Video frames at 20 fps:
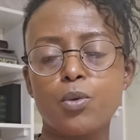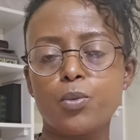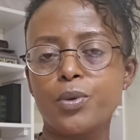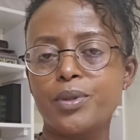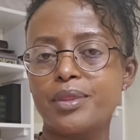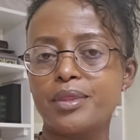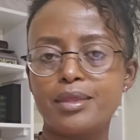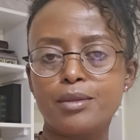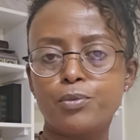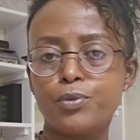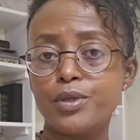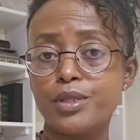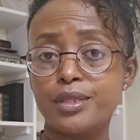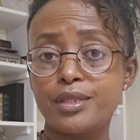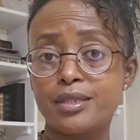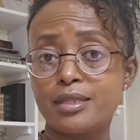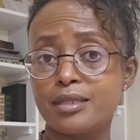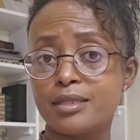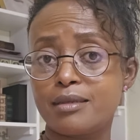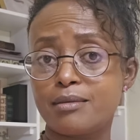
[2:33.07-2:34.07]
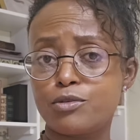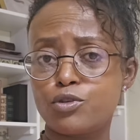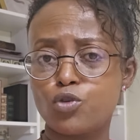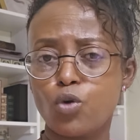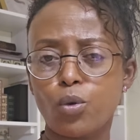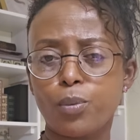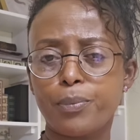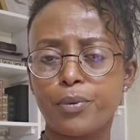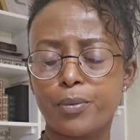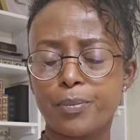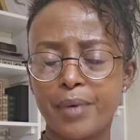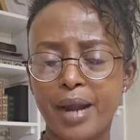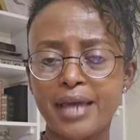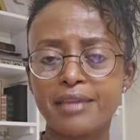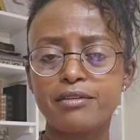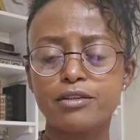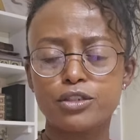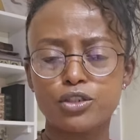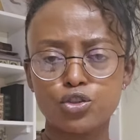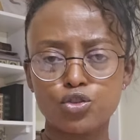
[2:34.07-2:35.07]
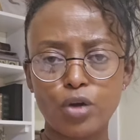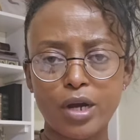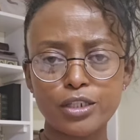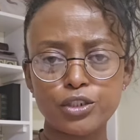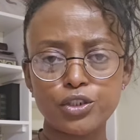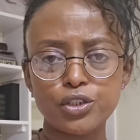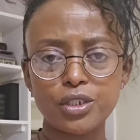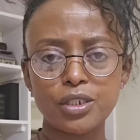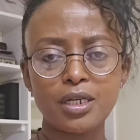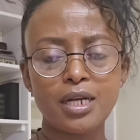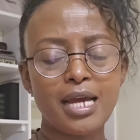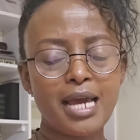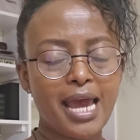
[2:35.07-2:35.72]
with the sole proprietor structure?